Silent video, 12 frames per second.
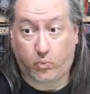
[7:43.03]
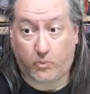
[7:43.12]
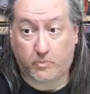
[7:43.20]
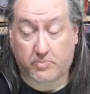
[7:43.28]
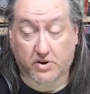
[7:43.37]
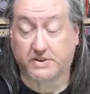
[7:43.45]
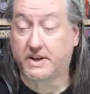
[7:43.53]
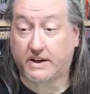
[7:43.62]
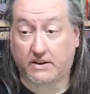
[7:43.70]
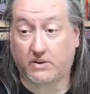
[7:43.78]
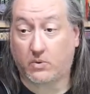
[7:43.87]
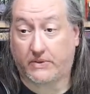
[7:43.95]

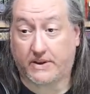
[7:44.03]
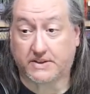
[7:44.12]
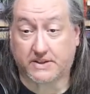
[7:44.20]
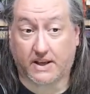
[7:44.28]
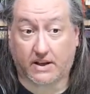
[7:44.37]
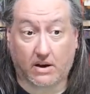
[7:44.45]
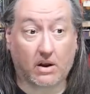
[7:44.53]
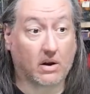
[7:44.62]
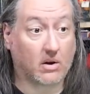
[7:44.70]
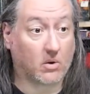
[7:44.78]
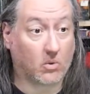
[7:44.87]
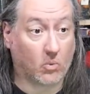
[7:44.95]
particularly when they said
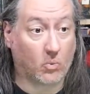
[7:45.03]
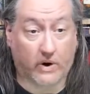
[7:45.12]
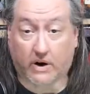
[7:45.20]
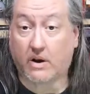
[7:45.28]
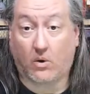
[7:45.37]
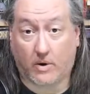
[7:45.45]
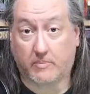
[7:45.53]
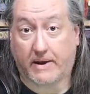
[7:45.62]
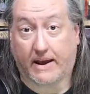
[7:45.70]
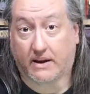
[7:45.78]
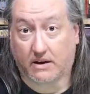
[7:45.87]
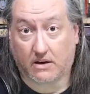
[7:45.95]
we're going
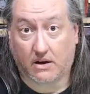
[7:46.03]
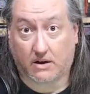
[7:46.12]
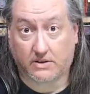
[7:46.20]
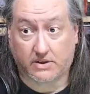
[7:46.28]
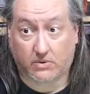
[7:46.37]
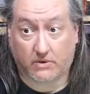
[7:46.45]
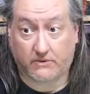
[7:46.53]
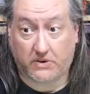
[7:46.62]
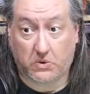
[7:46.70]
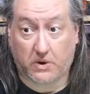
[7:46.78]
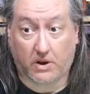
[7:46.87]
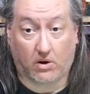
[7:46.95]
back and content
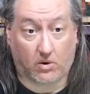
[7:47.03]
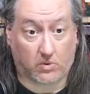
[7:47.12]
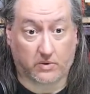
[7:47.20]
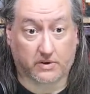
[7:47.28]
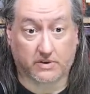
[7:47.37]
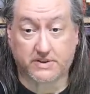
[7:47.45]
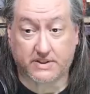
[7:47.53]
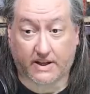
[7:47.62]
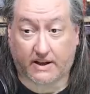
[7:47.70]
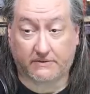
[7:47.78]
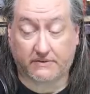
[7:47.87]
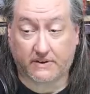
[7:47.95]
reviewing older
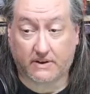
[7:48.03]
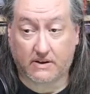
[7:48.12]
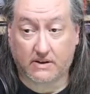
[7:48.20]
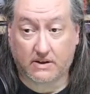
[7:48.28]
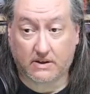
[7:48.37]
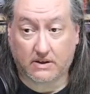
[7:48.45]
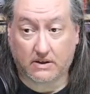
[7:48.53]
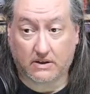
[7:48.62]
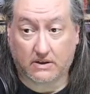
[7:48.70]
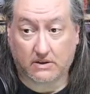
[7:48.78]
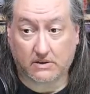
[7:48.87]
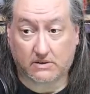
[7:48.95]
stuff.
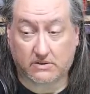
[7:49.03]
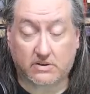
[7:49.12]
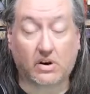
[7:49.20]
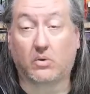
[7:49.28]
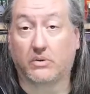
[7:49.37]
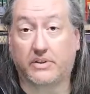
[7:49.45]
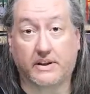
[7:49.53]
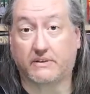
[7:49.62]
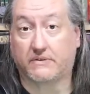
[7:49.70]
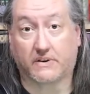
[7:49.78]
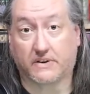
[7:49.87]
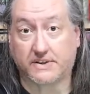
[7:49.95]
Don't think
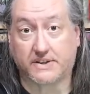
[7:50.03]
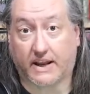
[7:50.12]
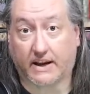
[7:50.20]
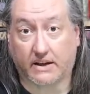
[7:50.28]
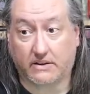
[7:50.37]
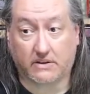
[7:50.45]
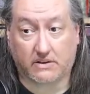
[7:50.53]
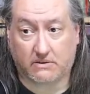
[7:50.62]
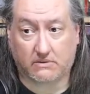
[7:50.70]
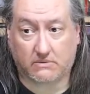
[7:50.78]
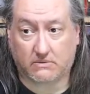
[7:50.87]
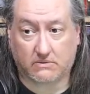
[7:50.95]
for a second that
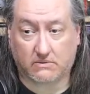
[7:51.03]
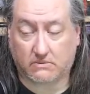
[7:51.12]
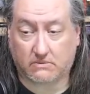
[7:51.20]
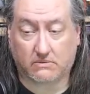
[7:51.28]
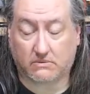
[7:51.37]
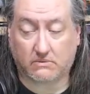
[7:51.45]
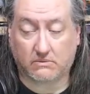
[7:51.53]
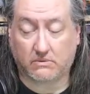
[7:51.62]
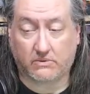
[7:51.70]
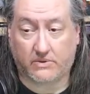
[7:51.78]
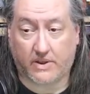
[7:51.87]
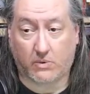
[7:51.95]

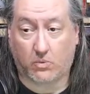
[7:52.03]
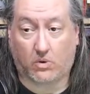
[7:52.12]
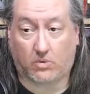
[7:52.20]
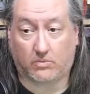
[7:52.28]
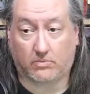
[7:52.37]
they won't